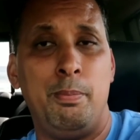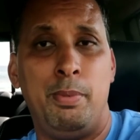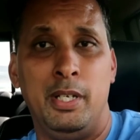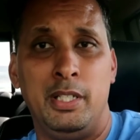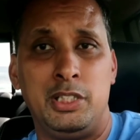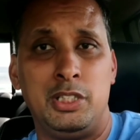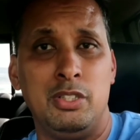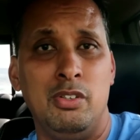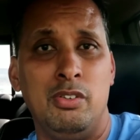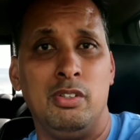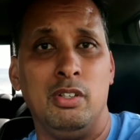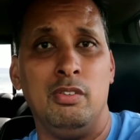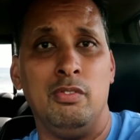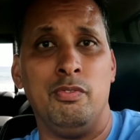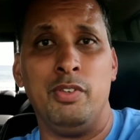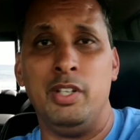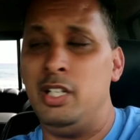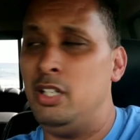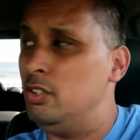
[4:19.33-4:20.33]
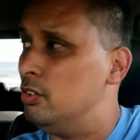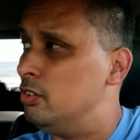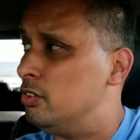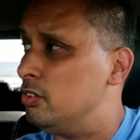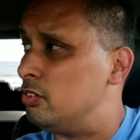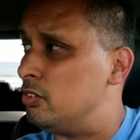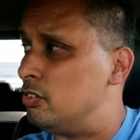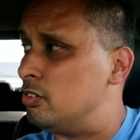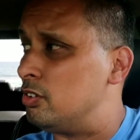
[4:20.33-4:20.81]
pictures and
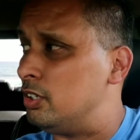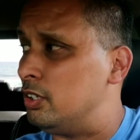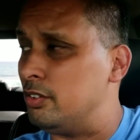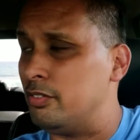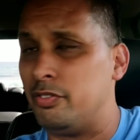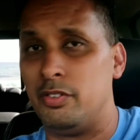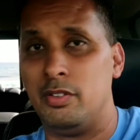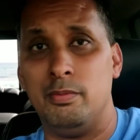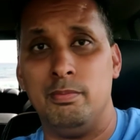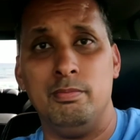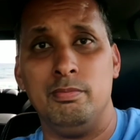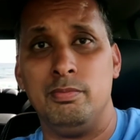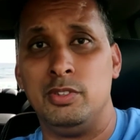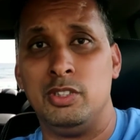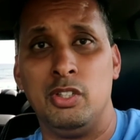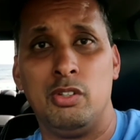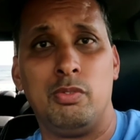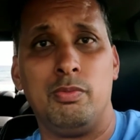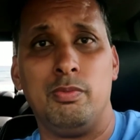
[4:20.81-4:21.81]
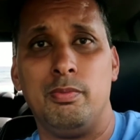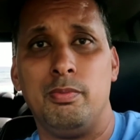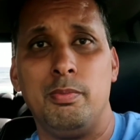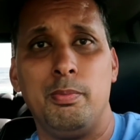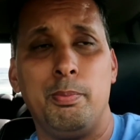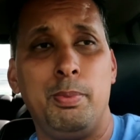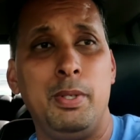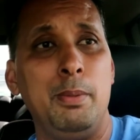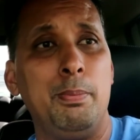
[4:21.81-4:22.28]
videos and stuff from just
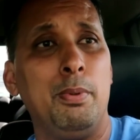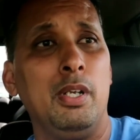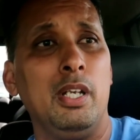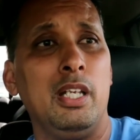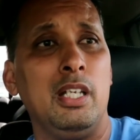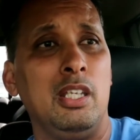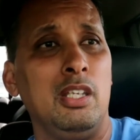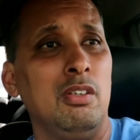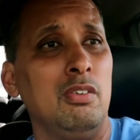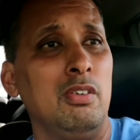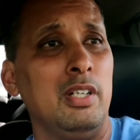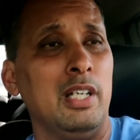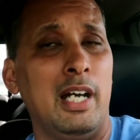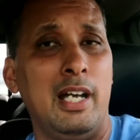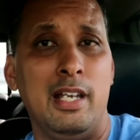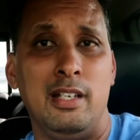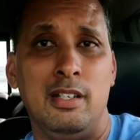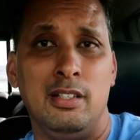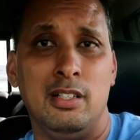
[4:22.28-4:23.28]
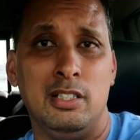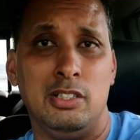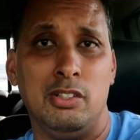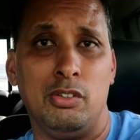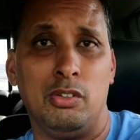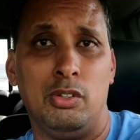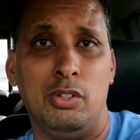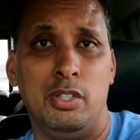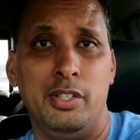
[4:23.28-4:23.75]
people like you and I that
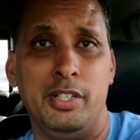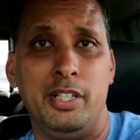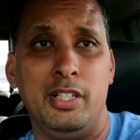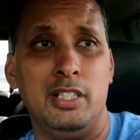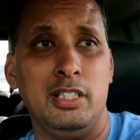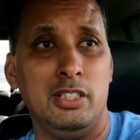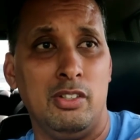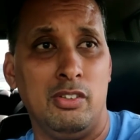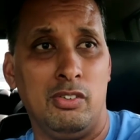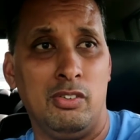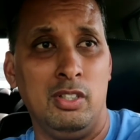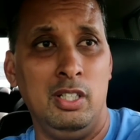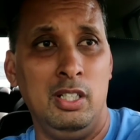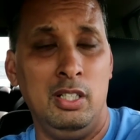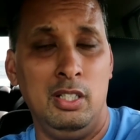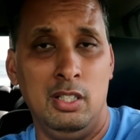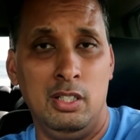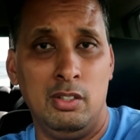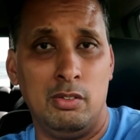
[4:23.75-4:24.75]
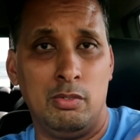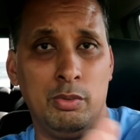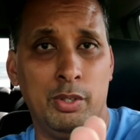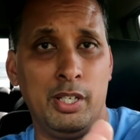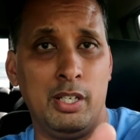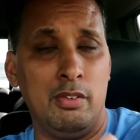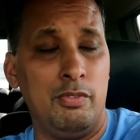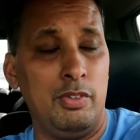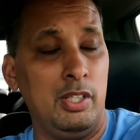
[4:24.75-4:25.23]
just go on there and just
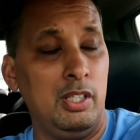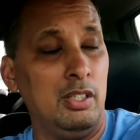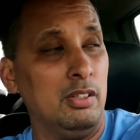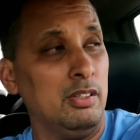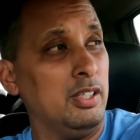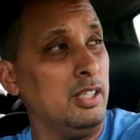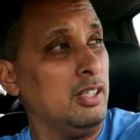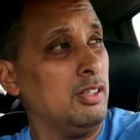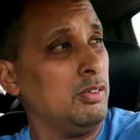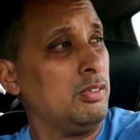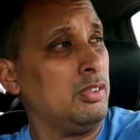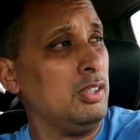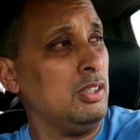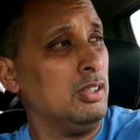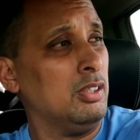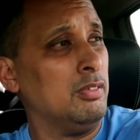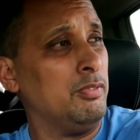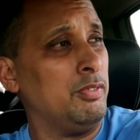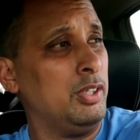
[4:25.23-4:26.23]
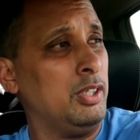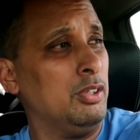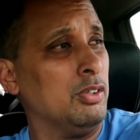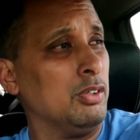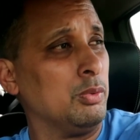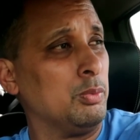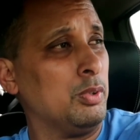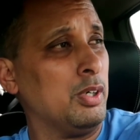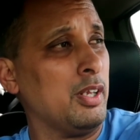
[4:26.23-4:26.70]
run a video. And it's, you know, a
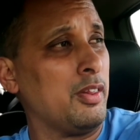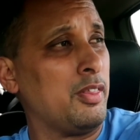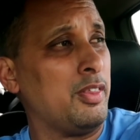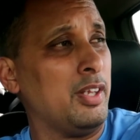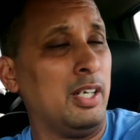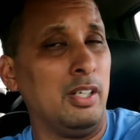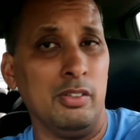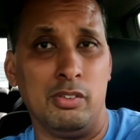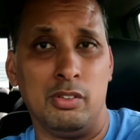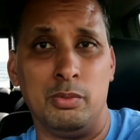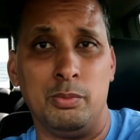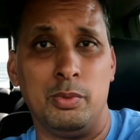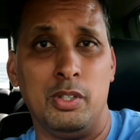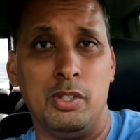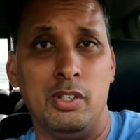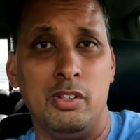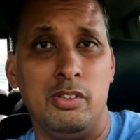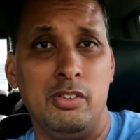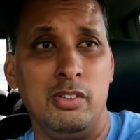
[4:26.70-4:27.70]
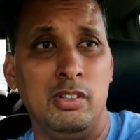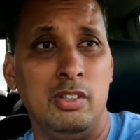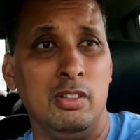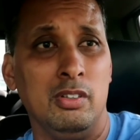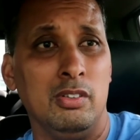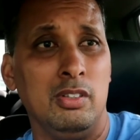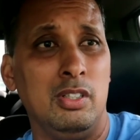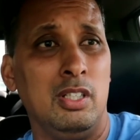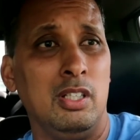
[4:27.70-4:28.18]
video is worth 1,000 words. You
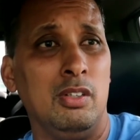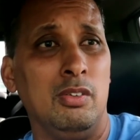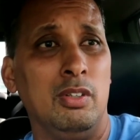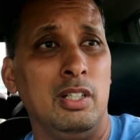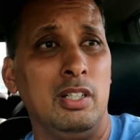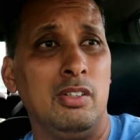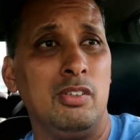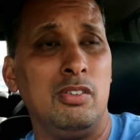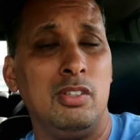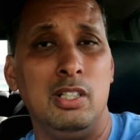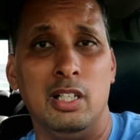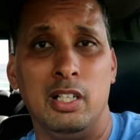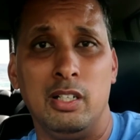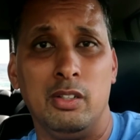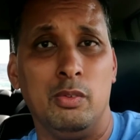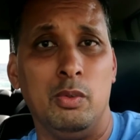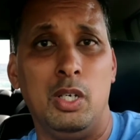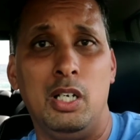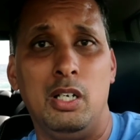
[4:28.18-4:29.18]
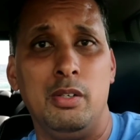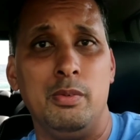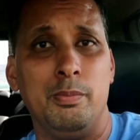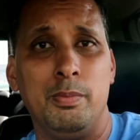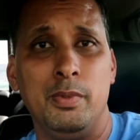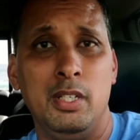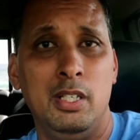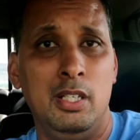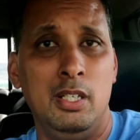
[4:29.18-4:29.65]
know, you can really see like, whoa,
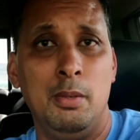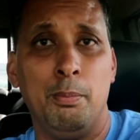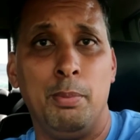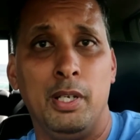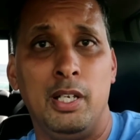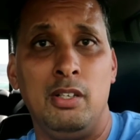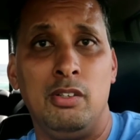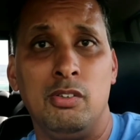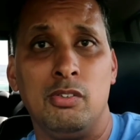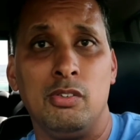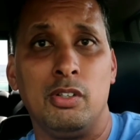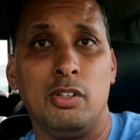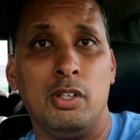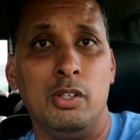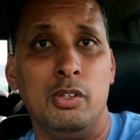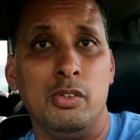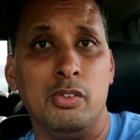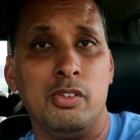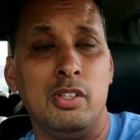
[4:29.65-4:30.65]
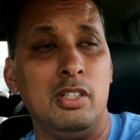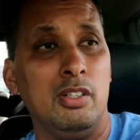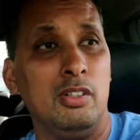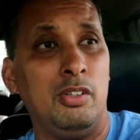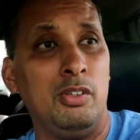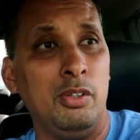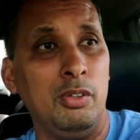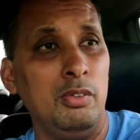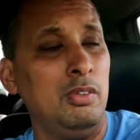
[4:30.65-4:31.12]
places are closed
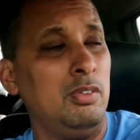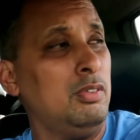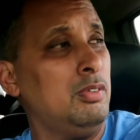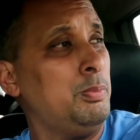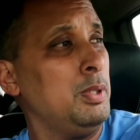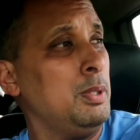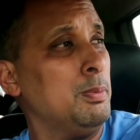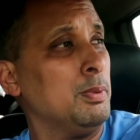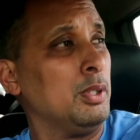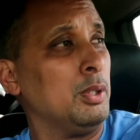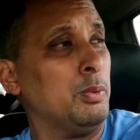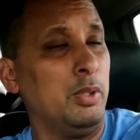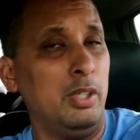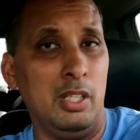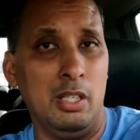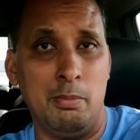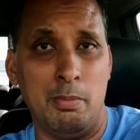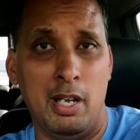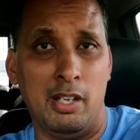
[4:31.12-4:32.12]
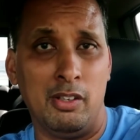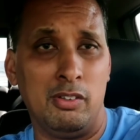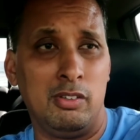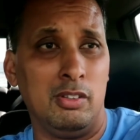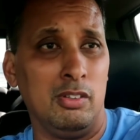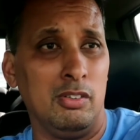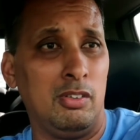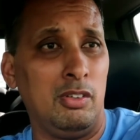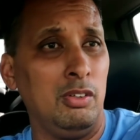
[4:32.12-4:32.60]
there too, people are wearing
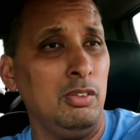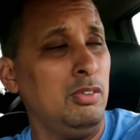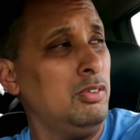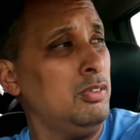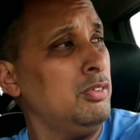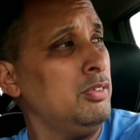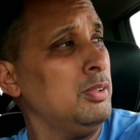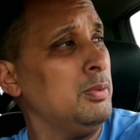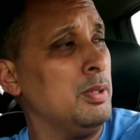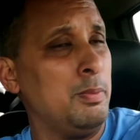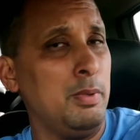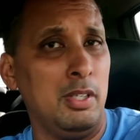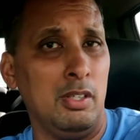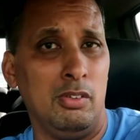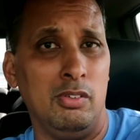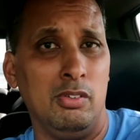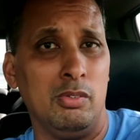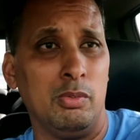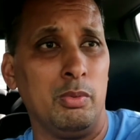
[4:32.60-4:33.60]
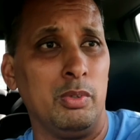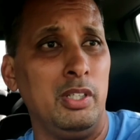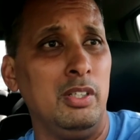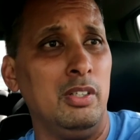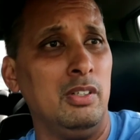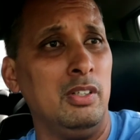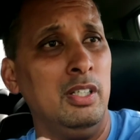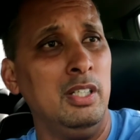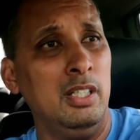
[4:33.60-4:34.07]
masks there too, maybe this is
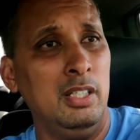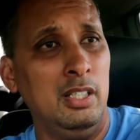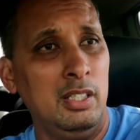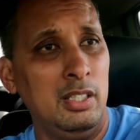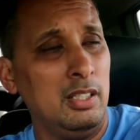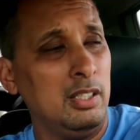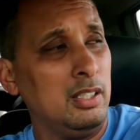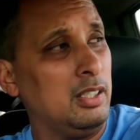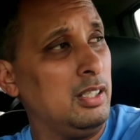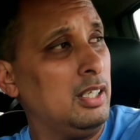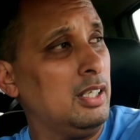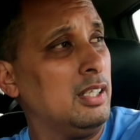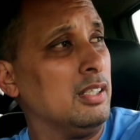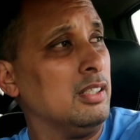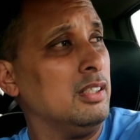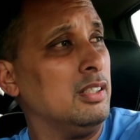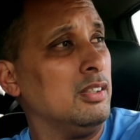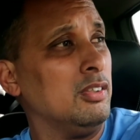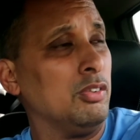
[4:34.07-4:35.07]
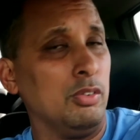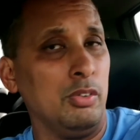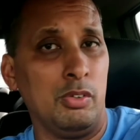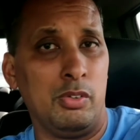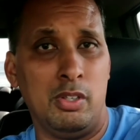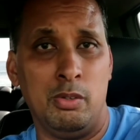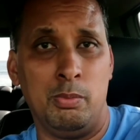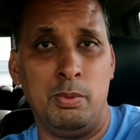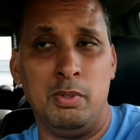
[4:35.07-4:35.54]
real. Yeah, so
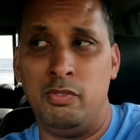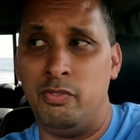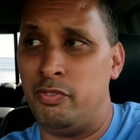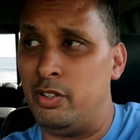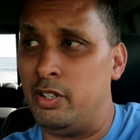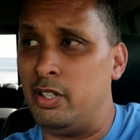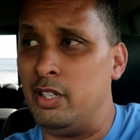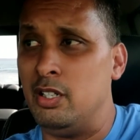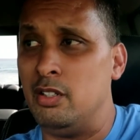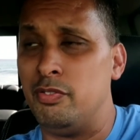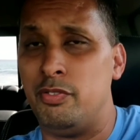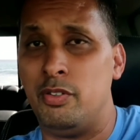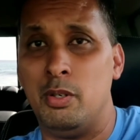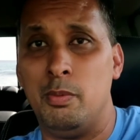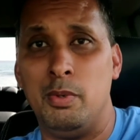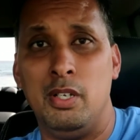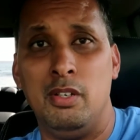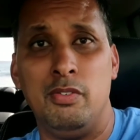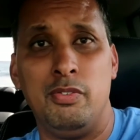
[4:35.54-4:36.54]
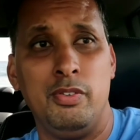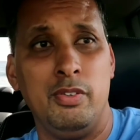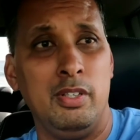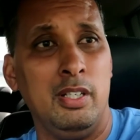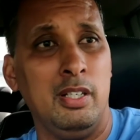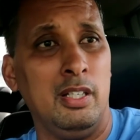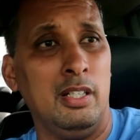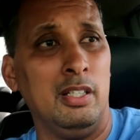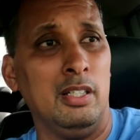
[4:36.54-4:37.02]
it's been very informative.
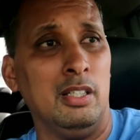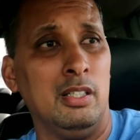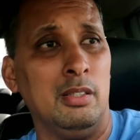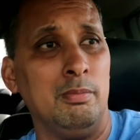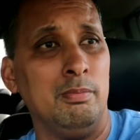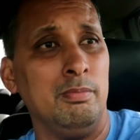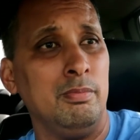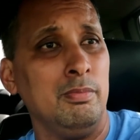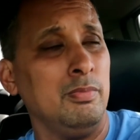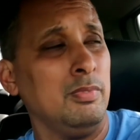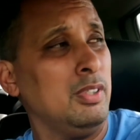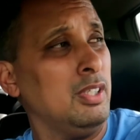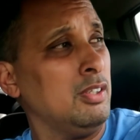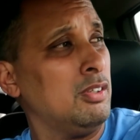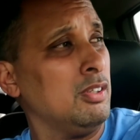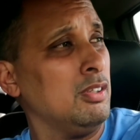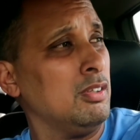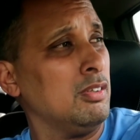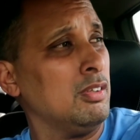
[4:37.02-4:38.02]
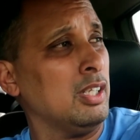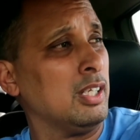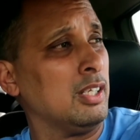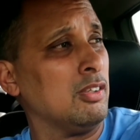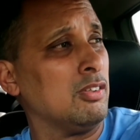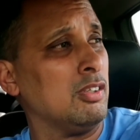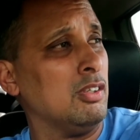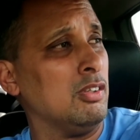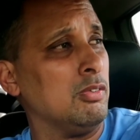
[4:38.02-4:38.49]
And it's
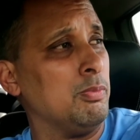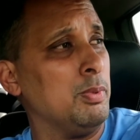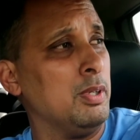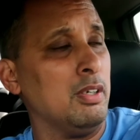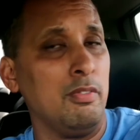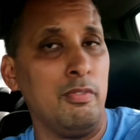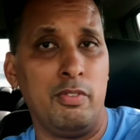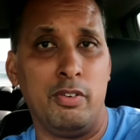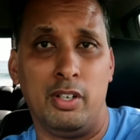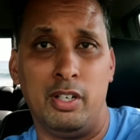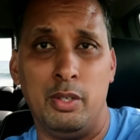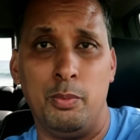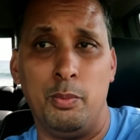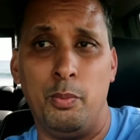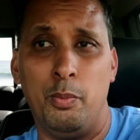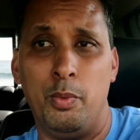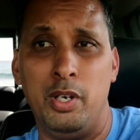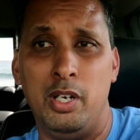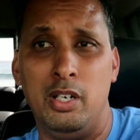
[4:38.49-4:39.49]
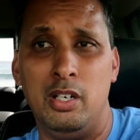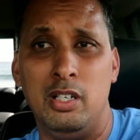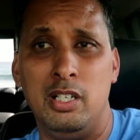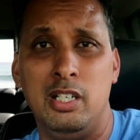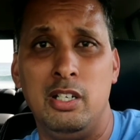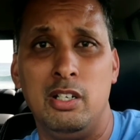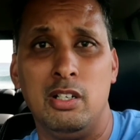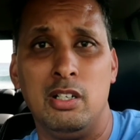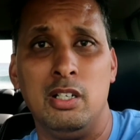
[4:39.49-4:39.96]
like I said, it's been a very weird
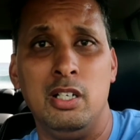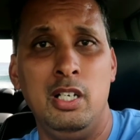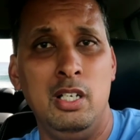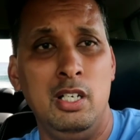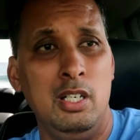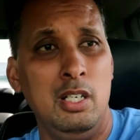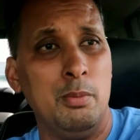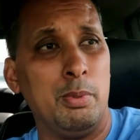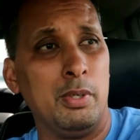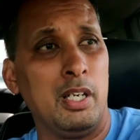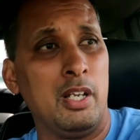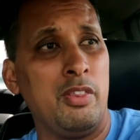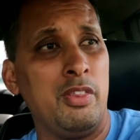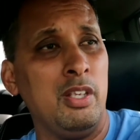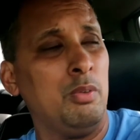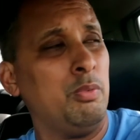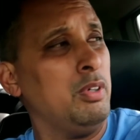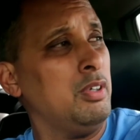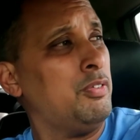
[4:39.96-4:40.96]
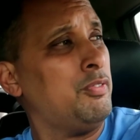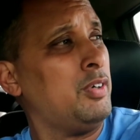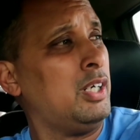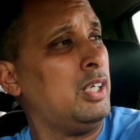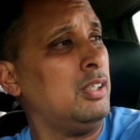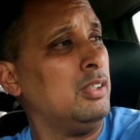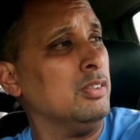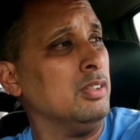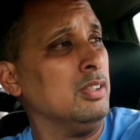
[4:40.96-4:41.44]
year, but I think we
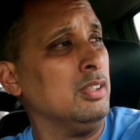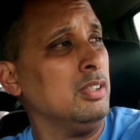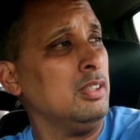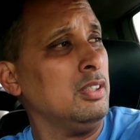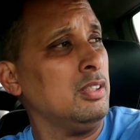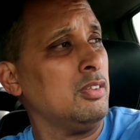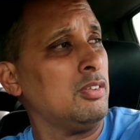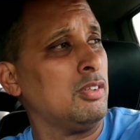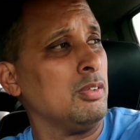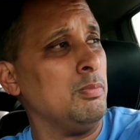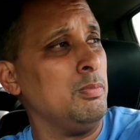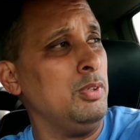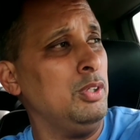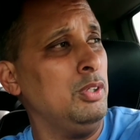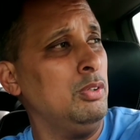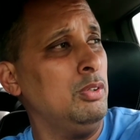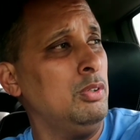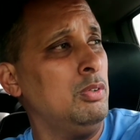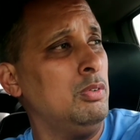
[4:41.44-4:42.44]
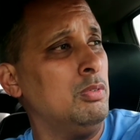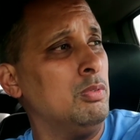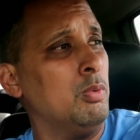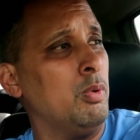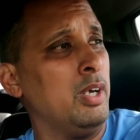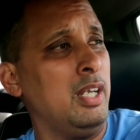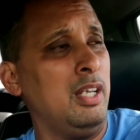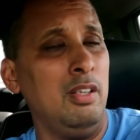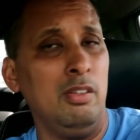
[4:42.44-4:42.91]
found some new
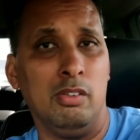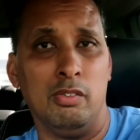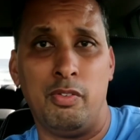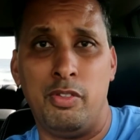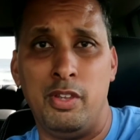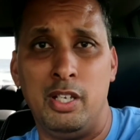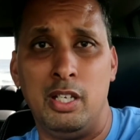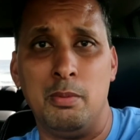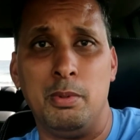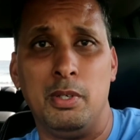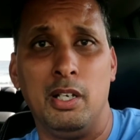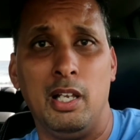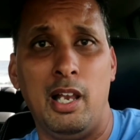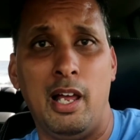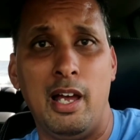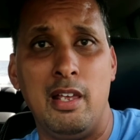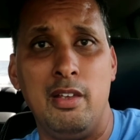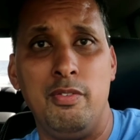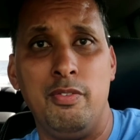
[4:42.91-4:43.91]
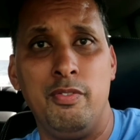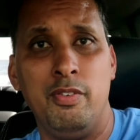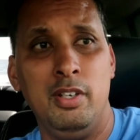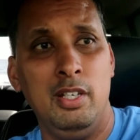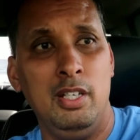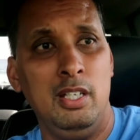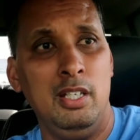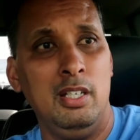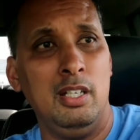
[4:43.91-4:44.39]
ways of thinking about life,
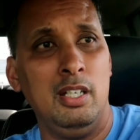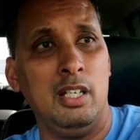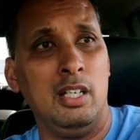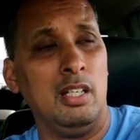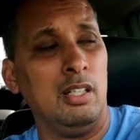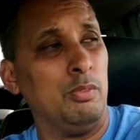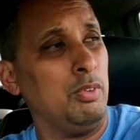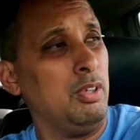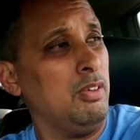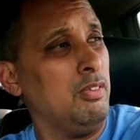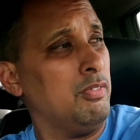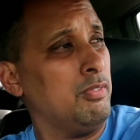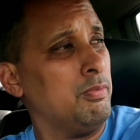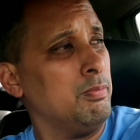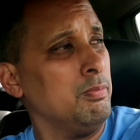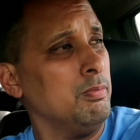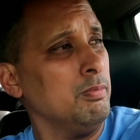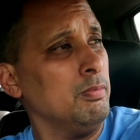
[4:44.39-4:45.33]
and we've